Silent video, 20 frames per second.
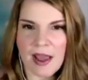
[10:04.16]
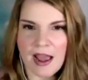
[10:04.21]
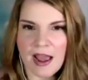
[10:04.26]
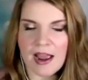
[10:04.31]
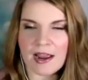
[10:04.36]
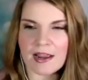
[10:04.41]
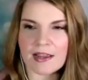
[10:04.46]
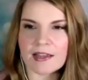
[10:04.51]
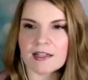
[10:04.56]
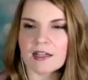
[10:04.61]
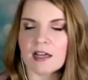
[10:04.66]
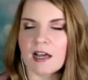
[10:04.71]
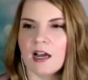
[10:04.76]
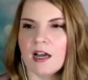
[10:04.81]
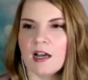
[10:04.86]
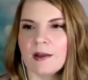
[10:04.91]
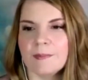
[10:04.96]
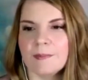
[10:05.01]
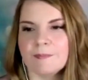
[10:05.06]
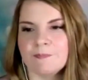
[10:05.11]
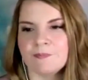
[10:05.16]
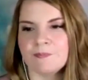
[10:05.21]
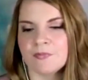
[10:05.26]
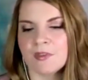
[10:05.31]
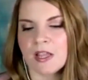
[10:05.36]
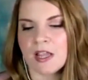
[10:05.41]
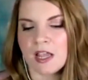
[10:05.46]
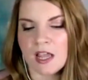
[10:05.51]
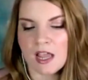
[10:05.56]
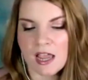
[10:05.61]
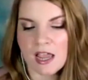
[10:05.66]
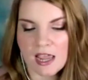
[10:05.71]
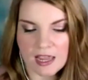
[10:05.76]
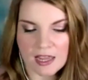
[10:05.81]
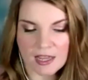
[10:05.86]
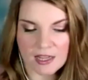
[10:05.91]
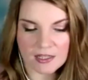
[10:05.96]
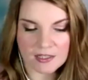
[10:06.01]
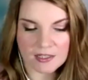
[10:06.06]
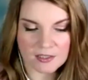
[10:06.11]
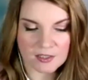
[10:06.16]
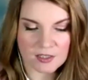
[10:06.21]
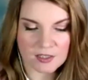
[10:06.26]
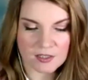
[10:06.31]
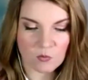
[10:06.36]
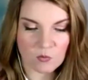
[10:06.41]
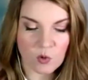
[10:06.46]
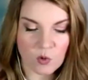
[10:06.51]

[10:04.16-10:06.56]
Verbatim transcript: back um, and